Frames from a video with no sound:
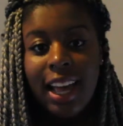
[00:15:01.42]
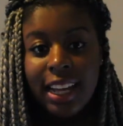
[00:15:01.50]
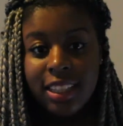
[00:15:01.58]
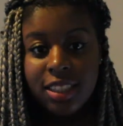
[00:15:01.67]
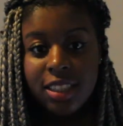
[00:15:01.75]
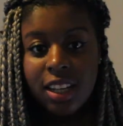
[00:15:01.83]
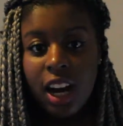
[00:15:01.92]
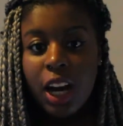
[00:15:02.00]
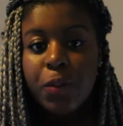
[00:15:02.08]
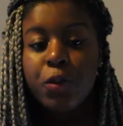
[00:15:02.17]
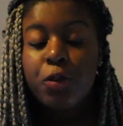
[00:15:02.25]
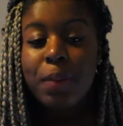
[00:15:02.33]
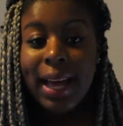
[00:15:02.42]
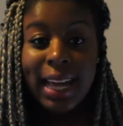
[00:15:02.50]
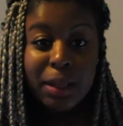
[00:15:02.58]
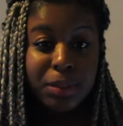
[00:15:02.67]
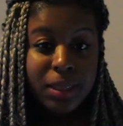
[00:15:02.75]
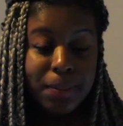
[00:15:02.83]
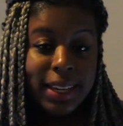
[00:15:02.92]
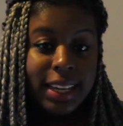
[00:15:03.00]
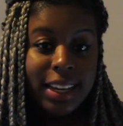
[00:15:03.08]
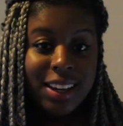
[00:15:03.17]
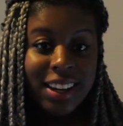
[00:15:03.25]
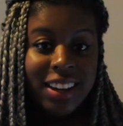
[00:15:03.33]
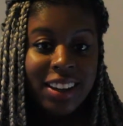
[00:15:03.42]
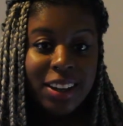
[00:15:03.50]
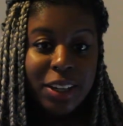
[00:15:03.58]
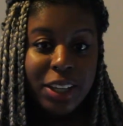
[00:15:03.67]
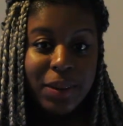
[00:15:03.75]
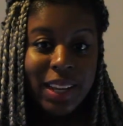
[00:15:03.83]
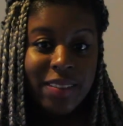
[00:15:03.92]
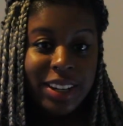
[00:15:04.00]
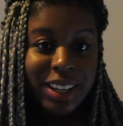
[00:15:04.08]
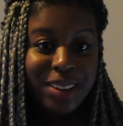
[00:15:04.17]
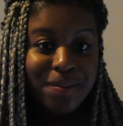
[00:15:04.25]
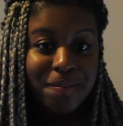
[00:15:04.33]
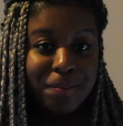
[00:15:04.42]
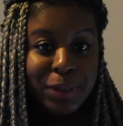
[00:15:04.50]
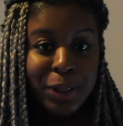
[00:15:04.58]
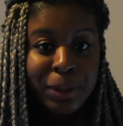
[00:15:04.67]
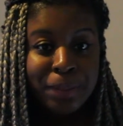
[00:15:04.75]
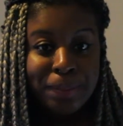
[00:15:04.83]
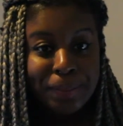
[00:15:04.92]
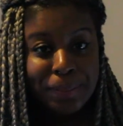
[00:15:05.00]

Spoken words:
and I will perhaps make a Q&A video. Cool?